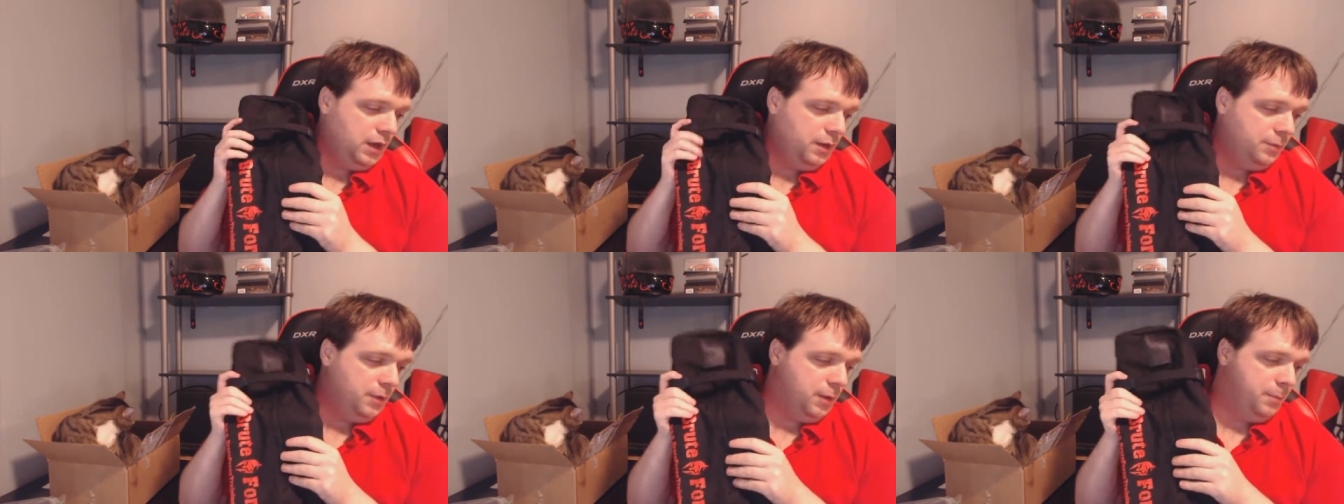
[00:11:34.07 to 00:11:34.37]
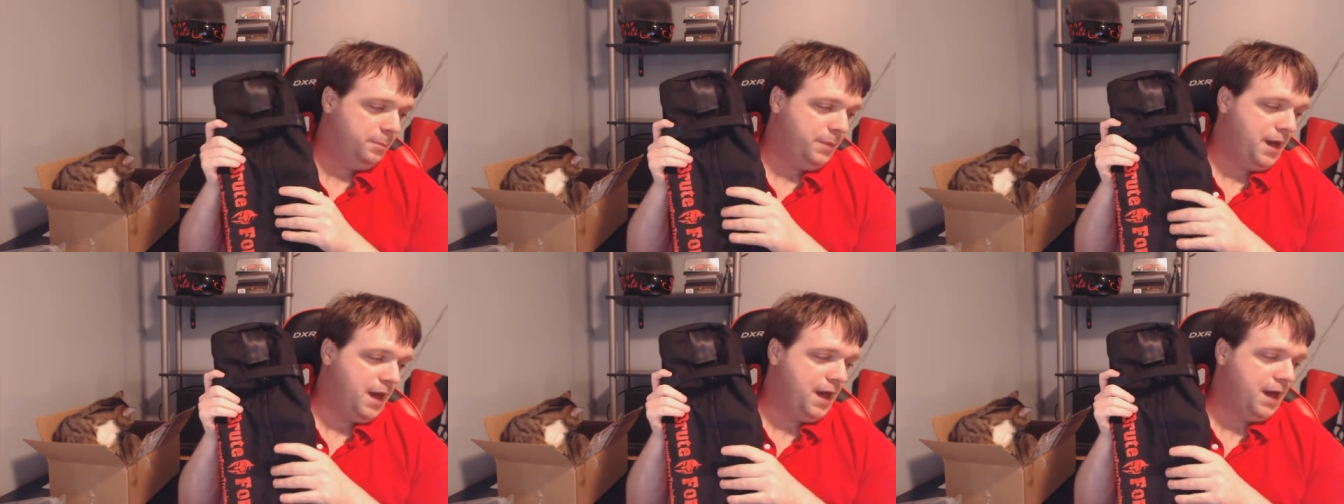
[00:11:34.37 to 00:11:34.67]

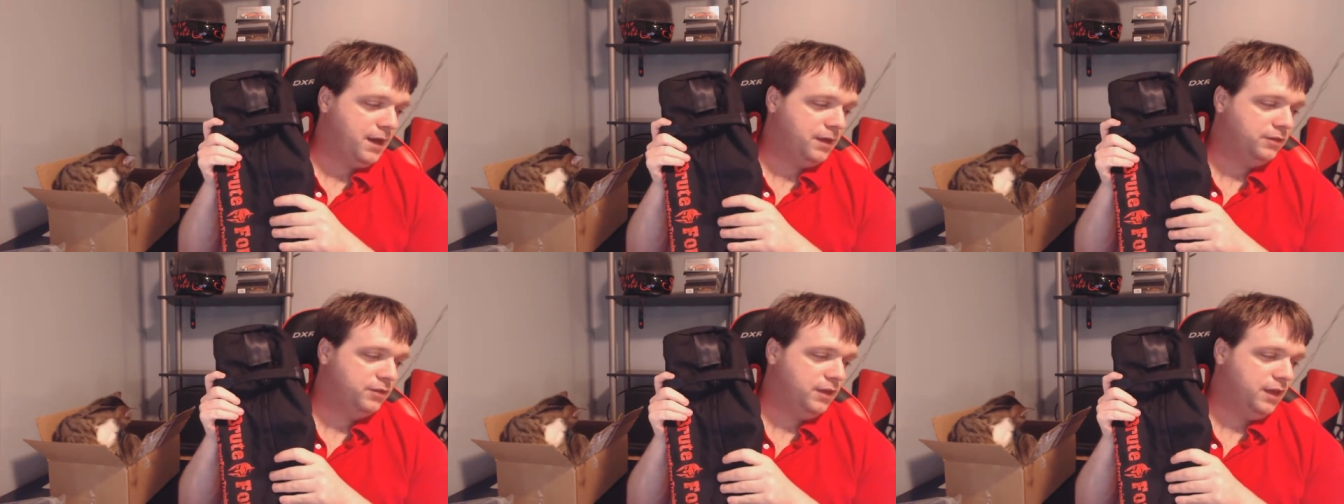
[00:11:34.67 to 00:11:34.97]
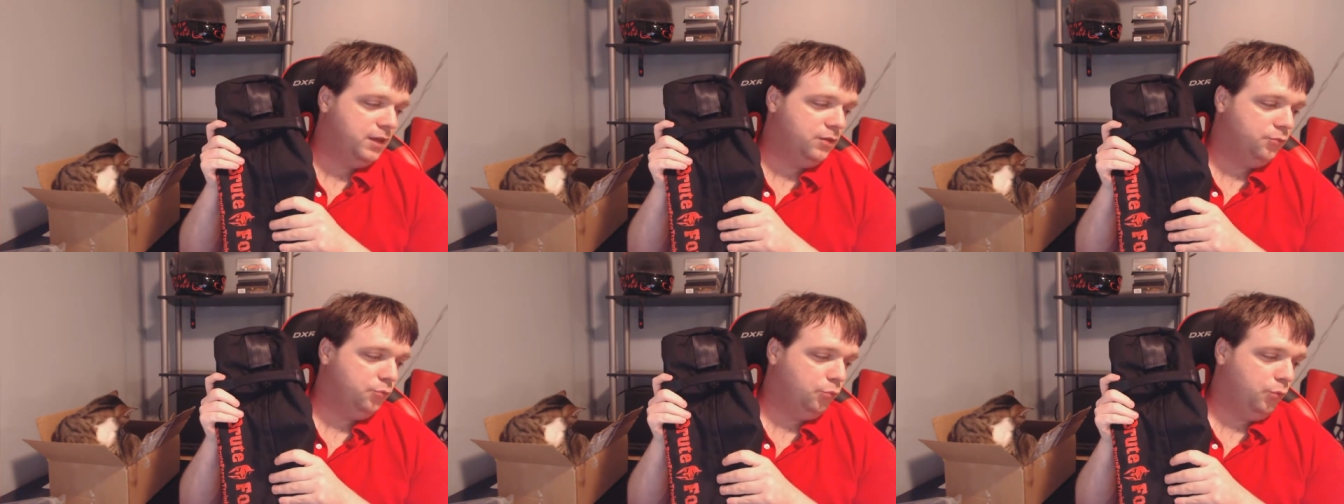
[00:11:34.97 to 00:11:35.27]
A bag
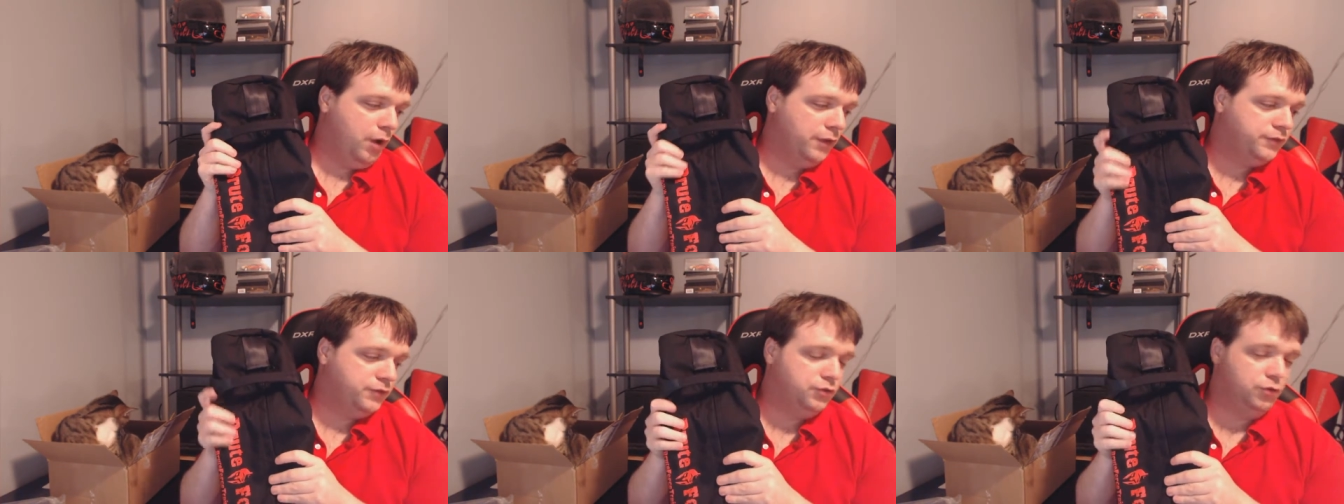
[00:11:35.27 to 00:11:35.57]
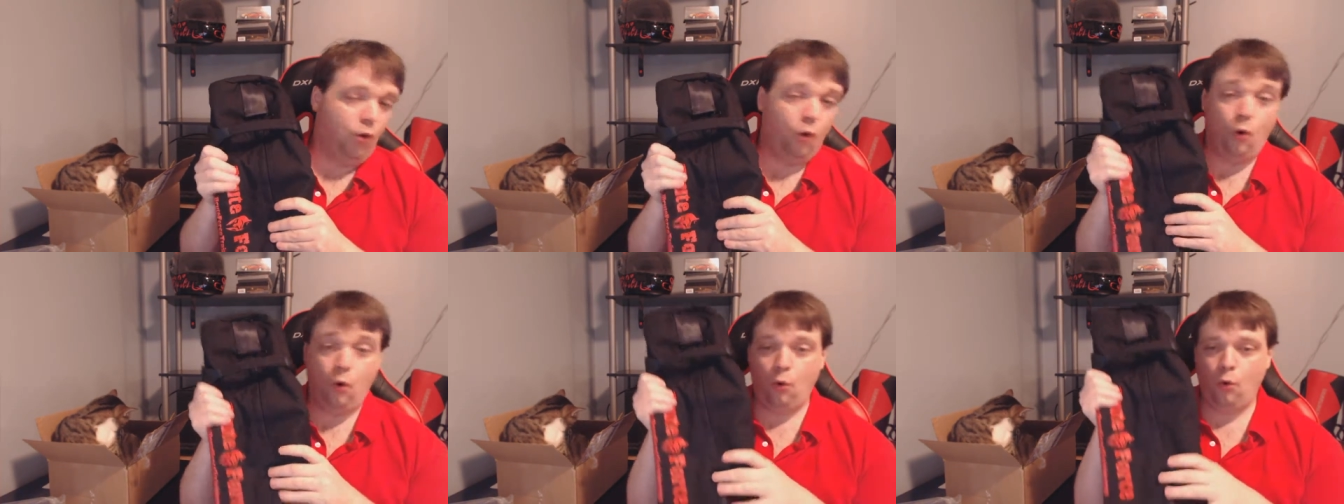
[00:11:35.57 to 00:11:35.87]
that wants
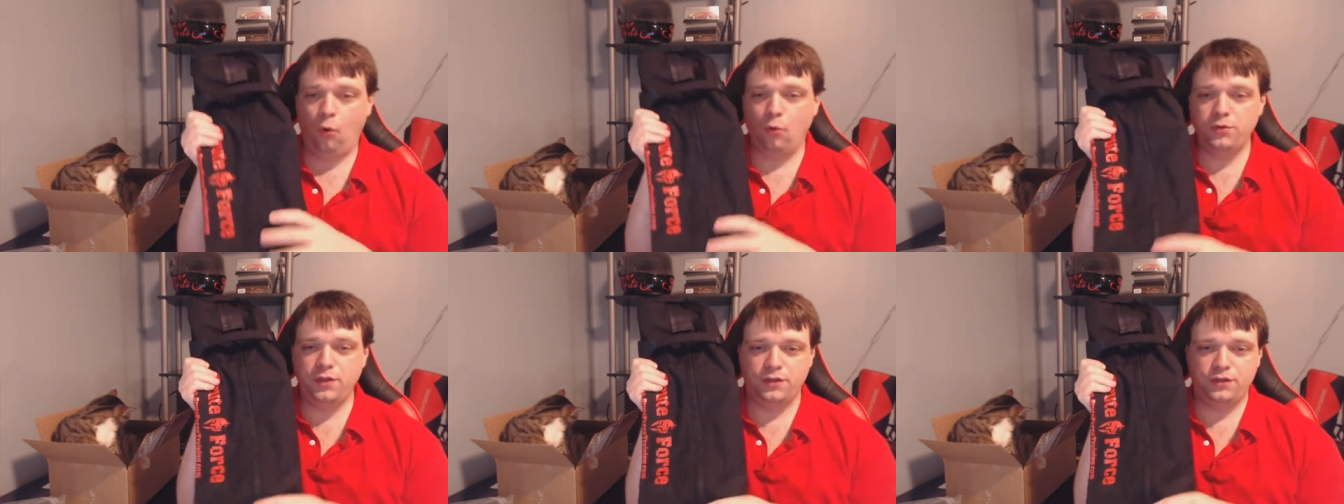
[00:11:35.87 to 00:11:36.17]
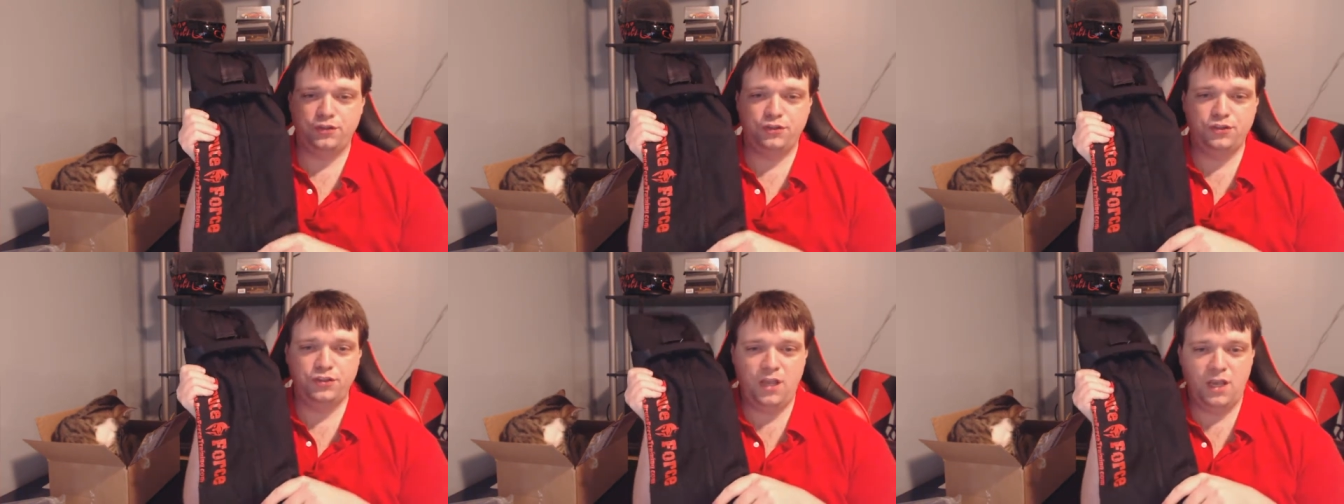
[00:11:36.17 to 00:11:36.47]
to hold
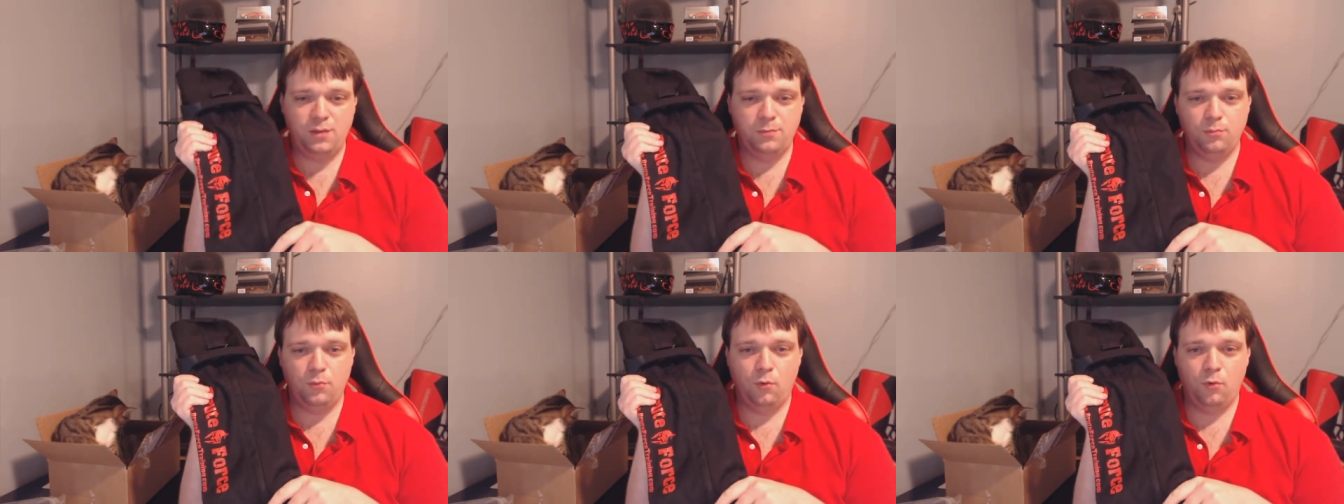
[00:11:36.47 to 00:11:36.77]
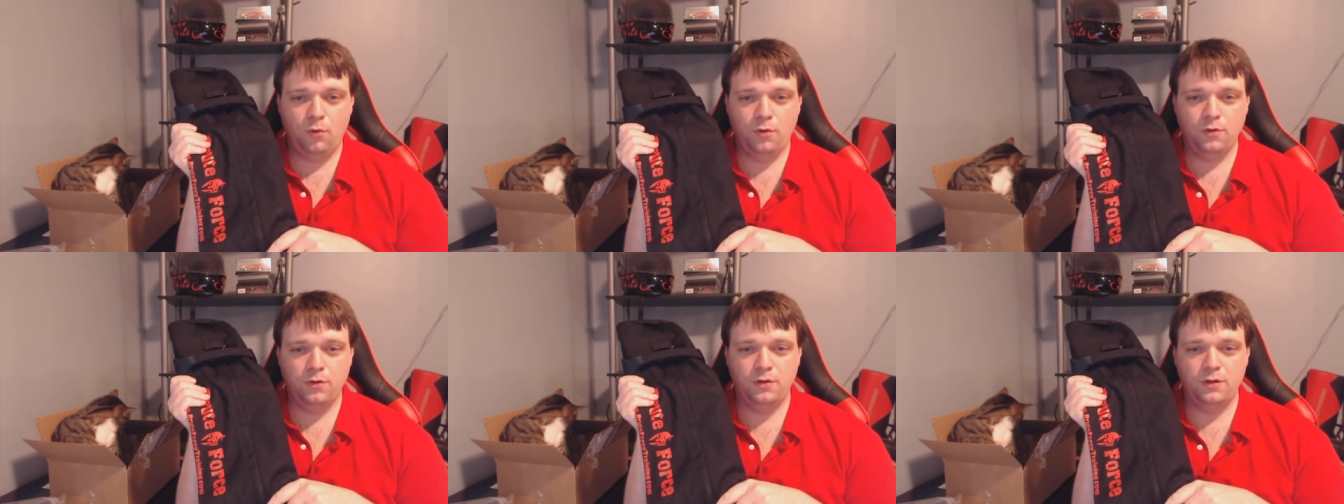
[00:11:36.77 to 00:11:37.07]
its shape
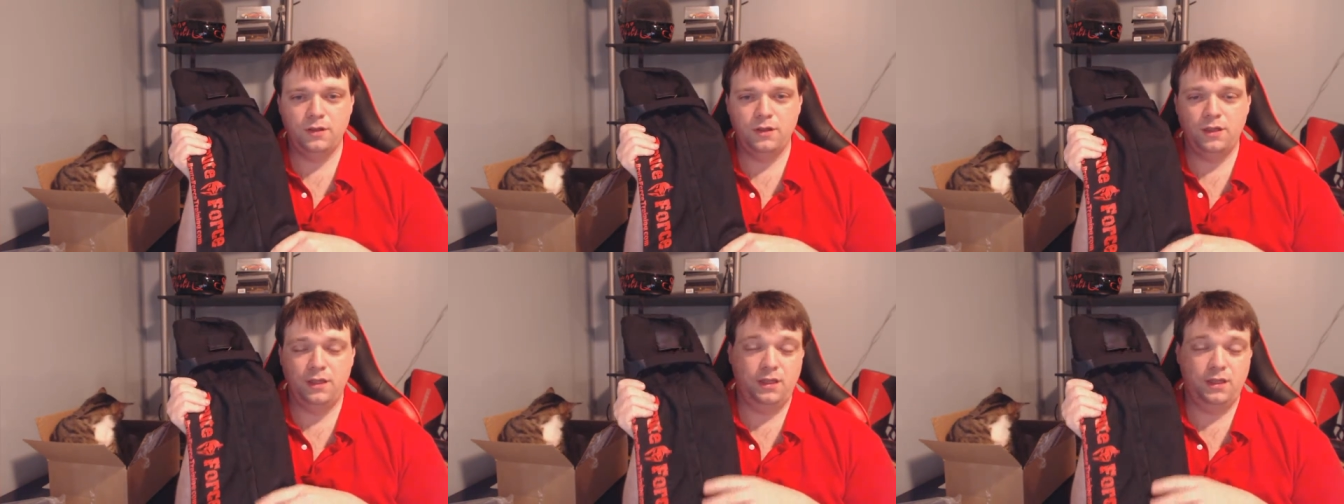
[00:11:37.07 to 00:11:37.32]
more